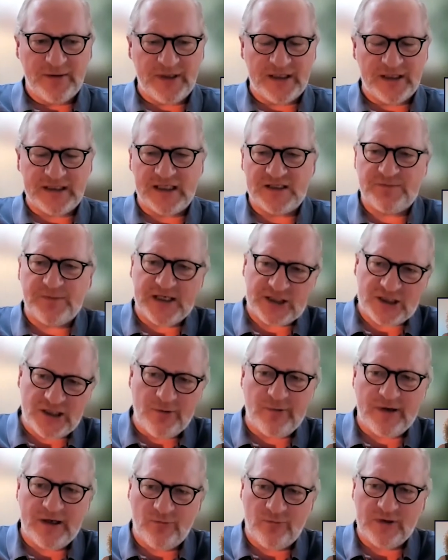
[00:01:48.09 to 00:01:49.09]
But especially
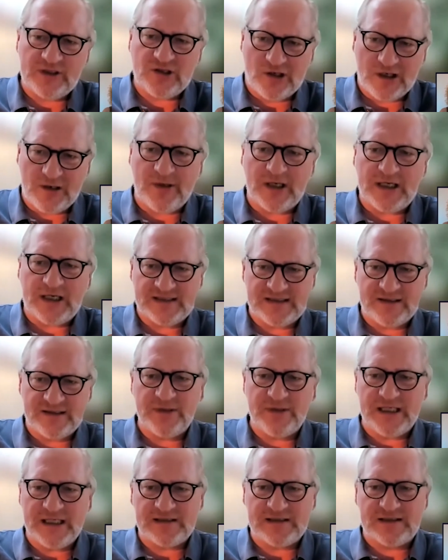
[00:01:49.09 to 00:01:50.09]
when we talk about
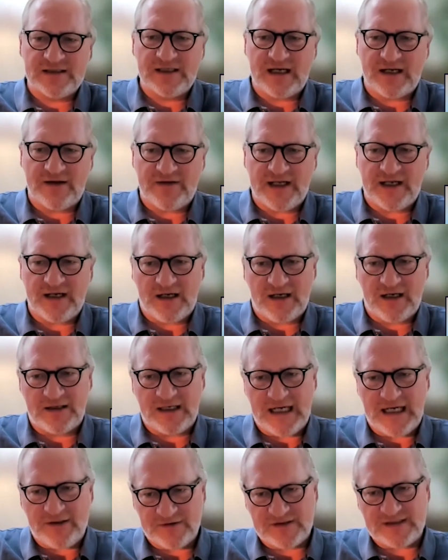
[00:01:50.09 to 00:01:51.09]
SMEs that
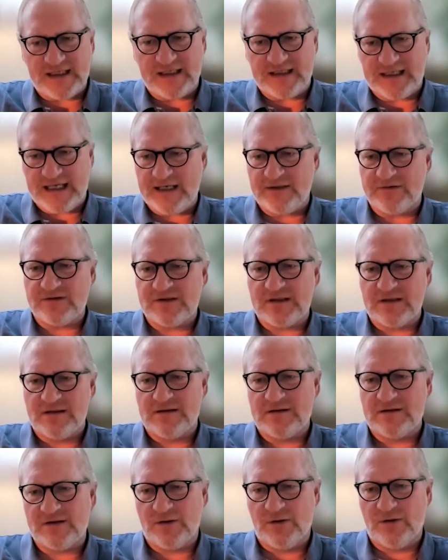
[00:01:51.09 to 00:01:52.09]
are outside
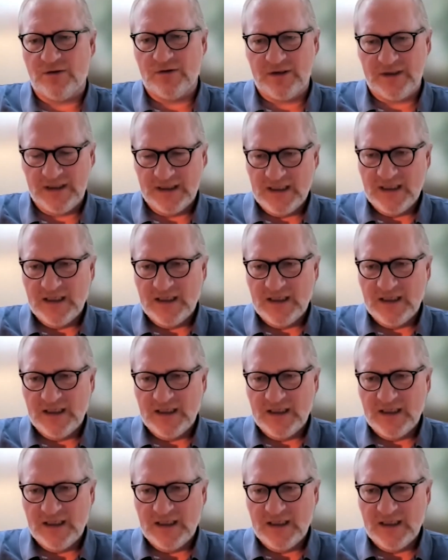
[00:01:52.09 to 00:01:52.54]
counsels or